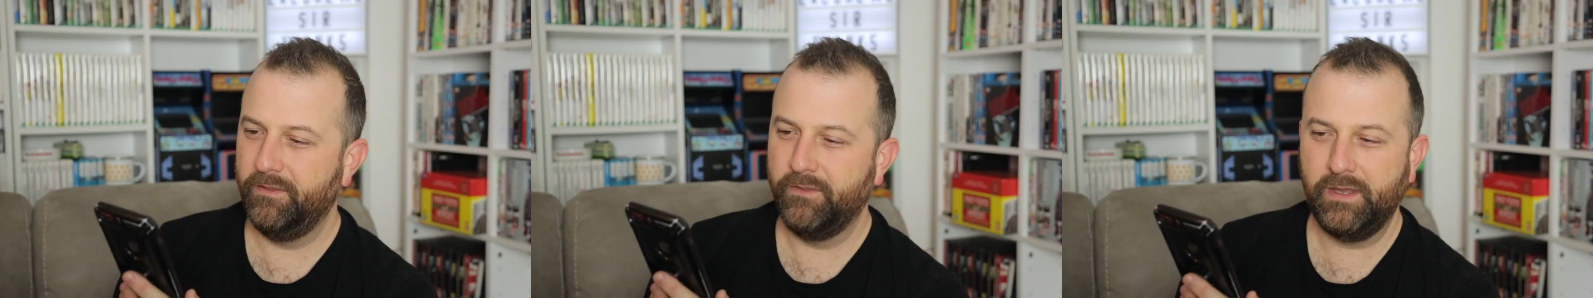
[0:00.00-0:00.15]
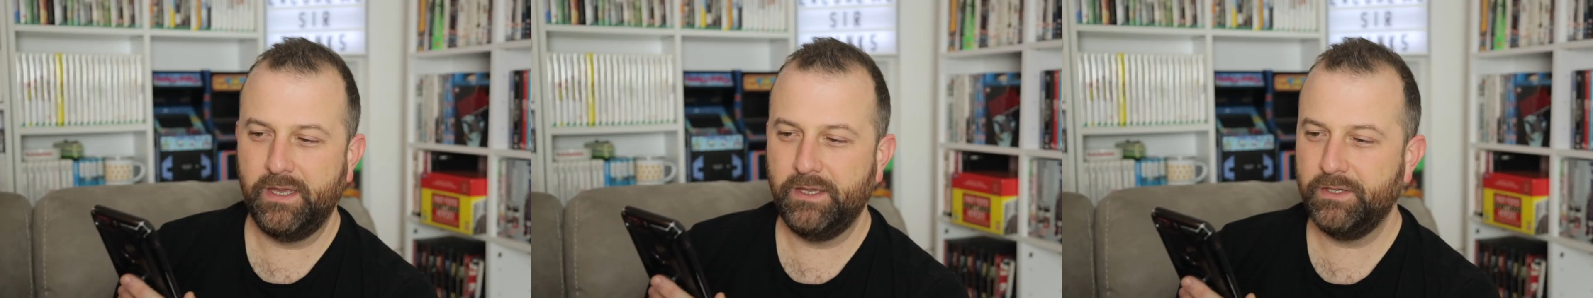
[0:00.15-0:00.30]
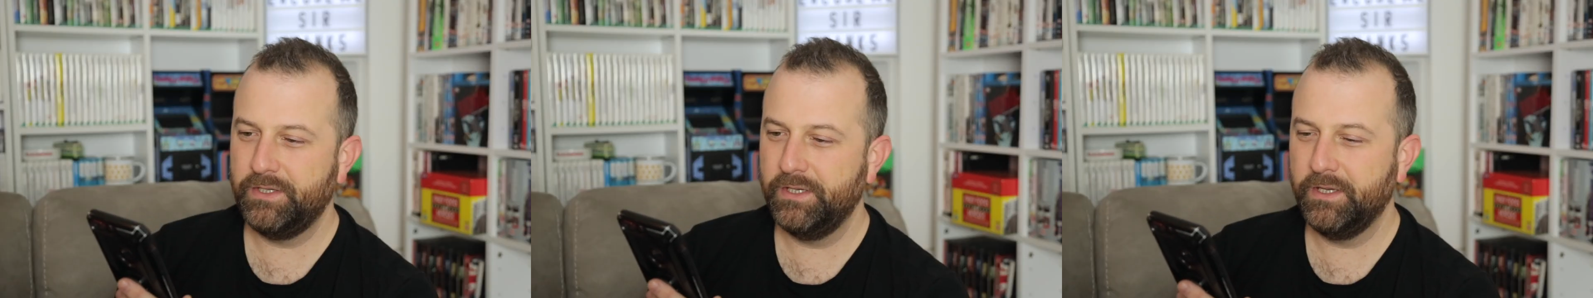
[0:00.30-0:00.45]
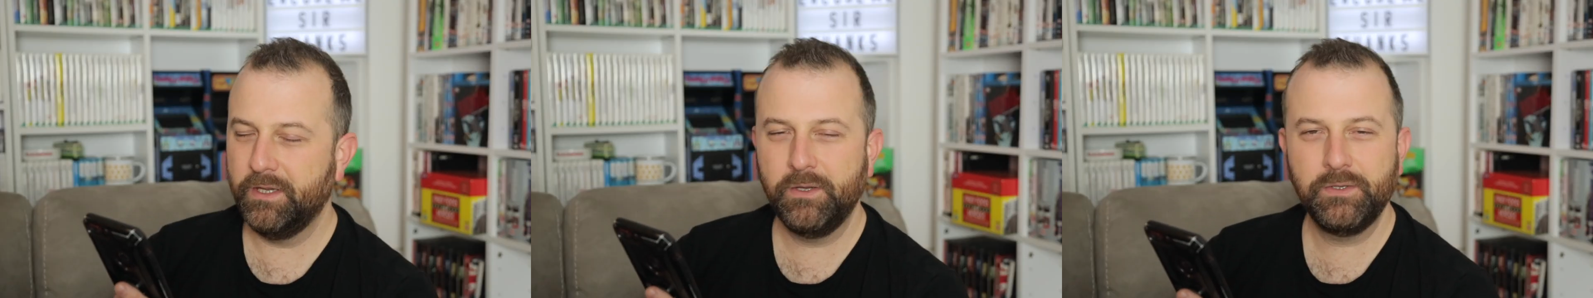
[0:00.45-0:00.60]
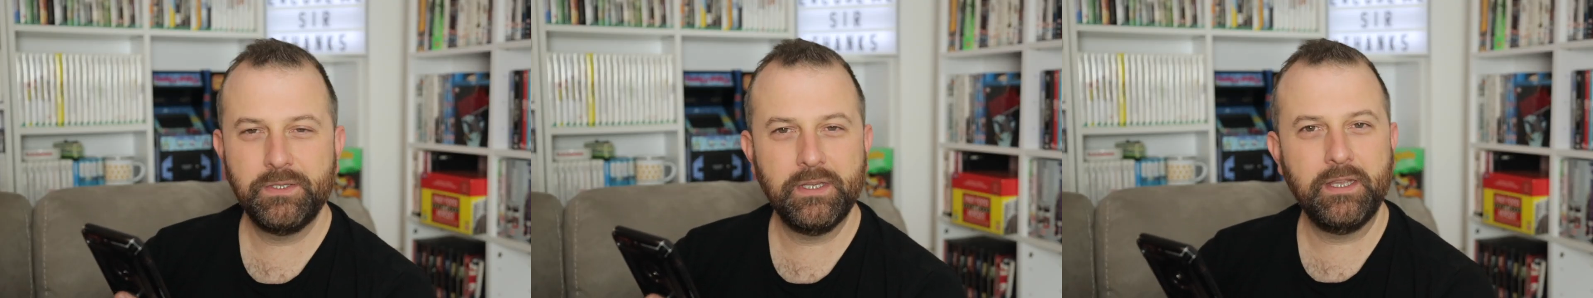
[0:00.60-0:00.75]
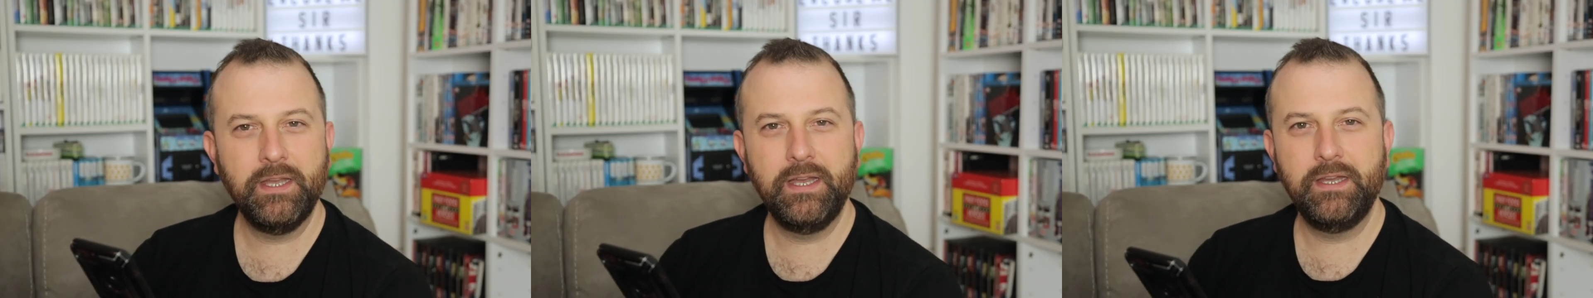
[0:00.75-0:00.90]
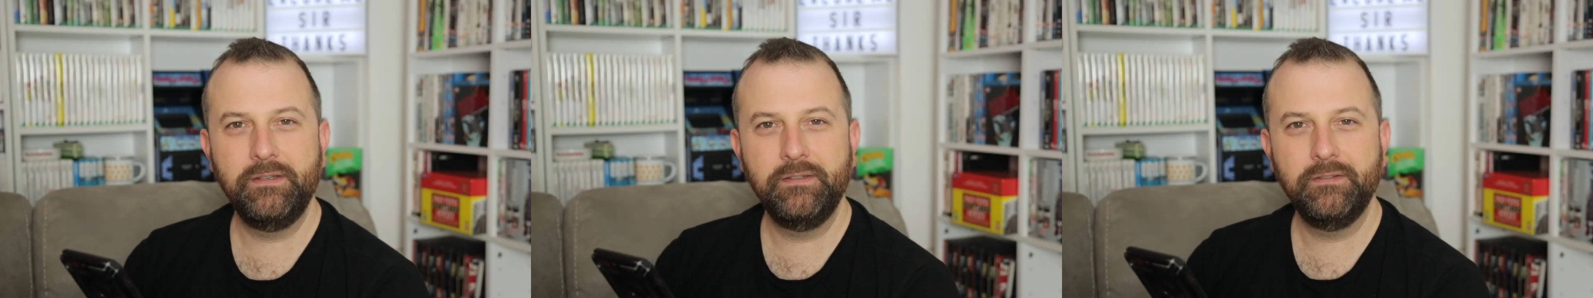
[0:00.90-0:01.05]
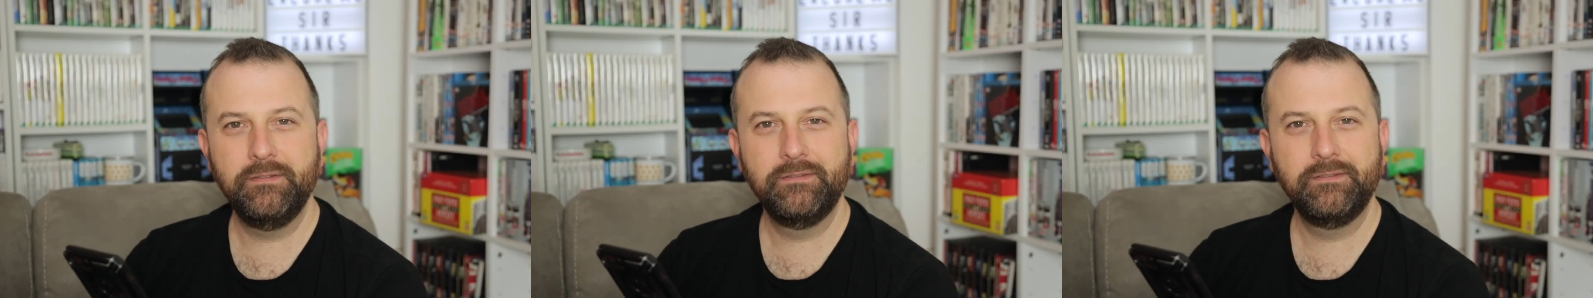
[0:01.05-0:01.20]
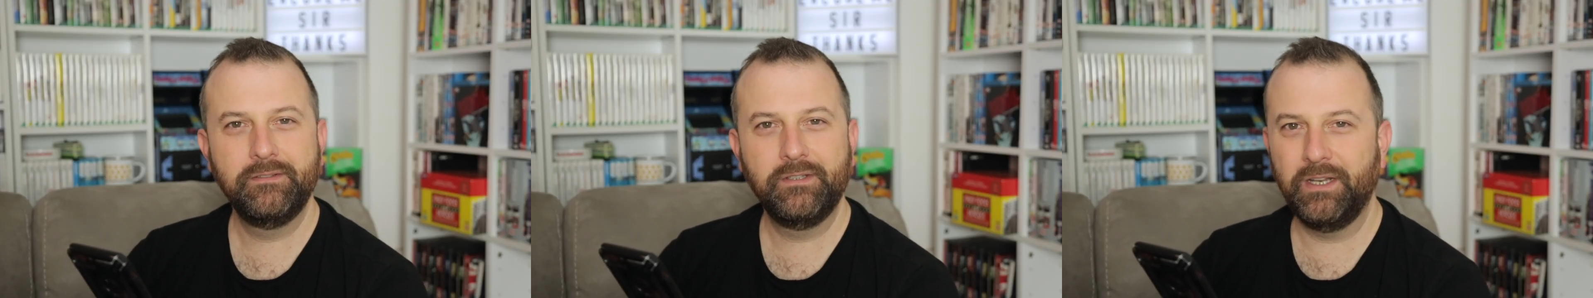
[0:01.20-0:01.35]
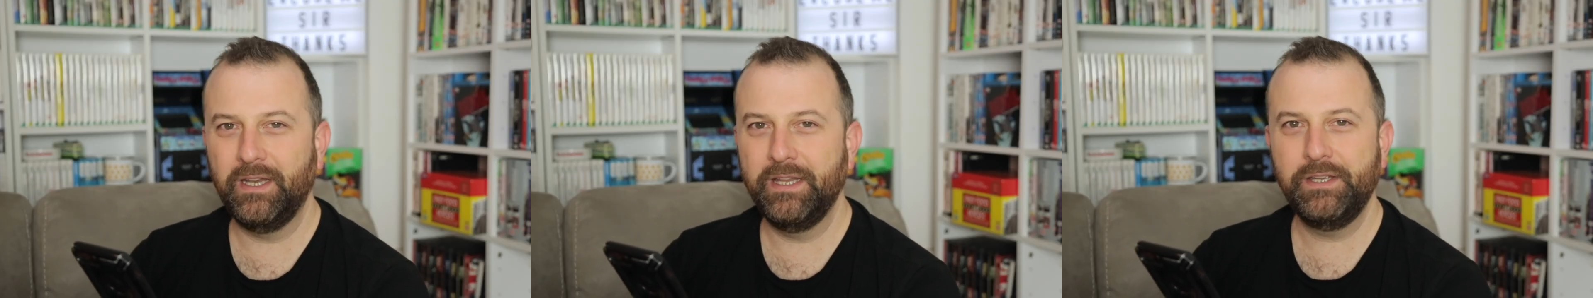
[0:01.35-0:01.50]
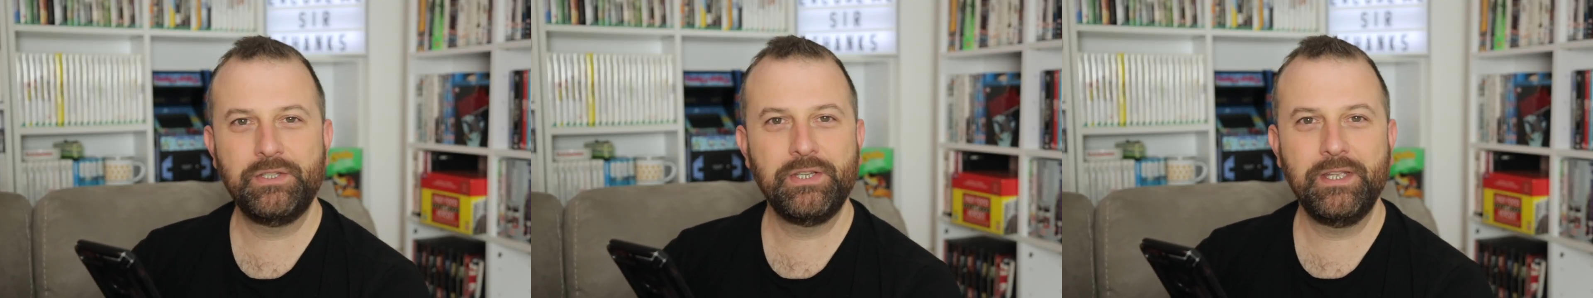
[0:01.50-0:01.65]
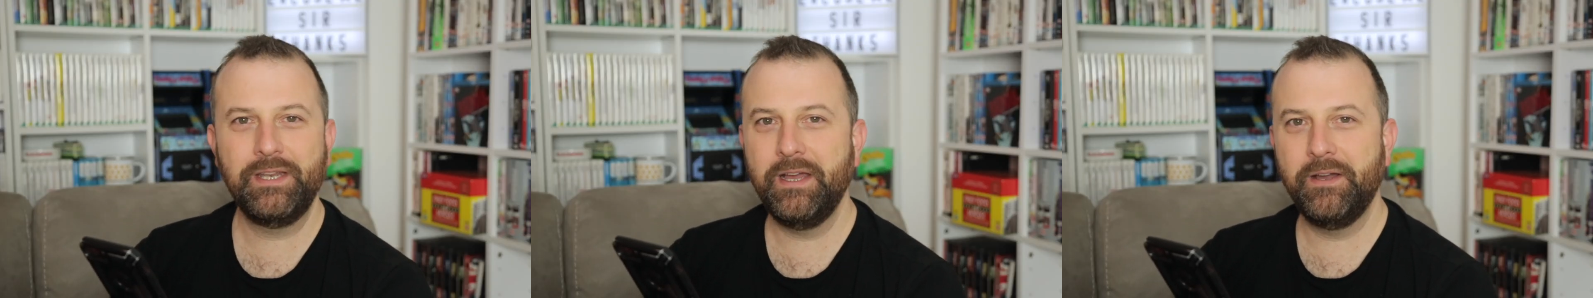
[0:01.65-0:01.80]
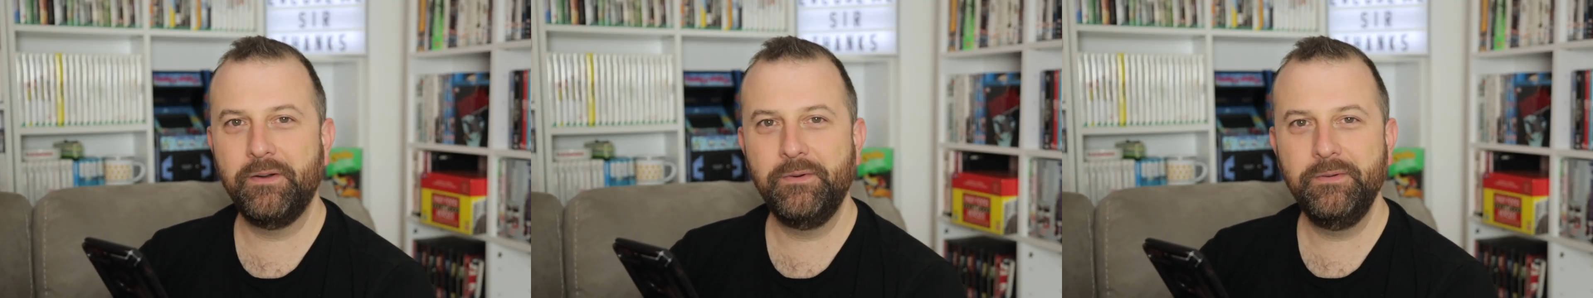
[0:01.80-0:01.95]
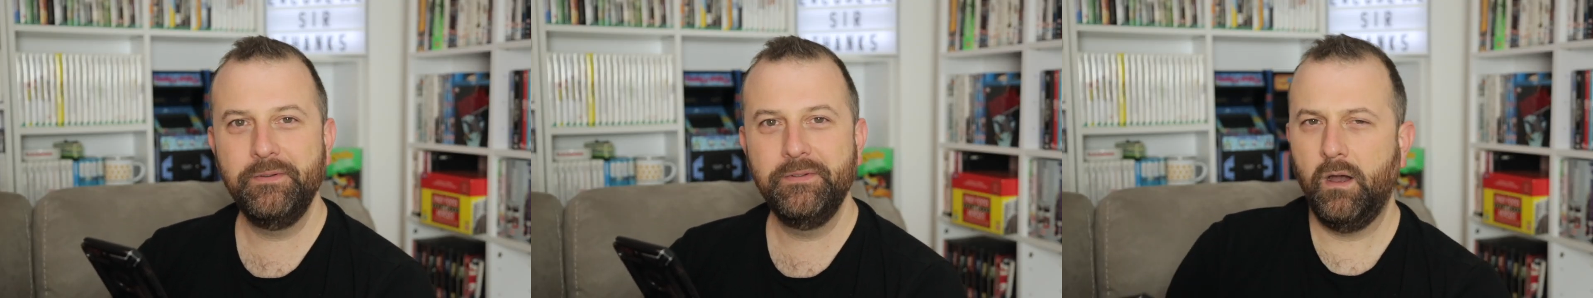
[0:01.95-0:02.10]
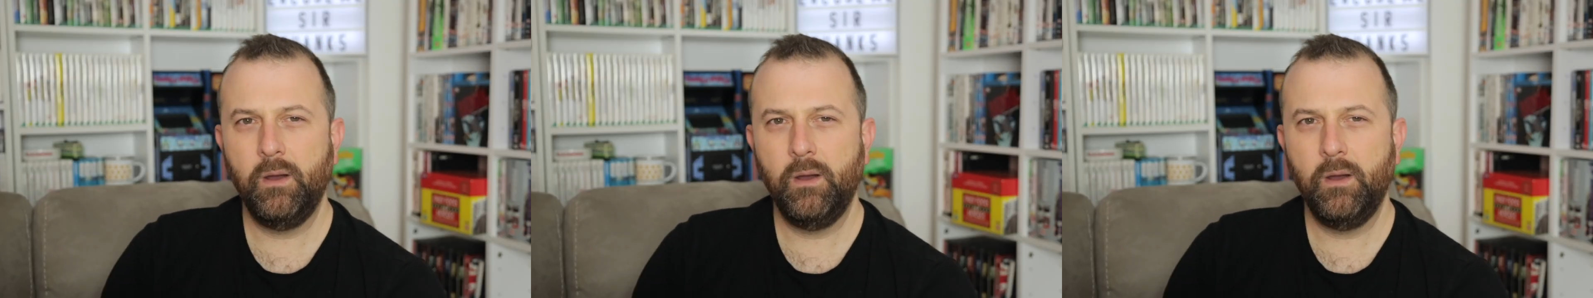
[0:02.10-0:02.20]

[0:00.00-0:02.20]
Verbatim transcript: There she goes again, glitching out.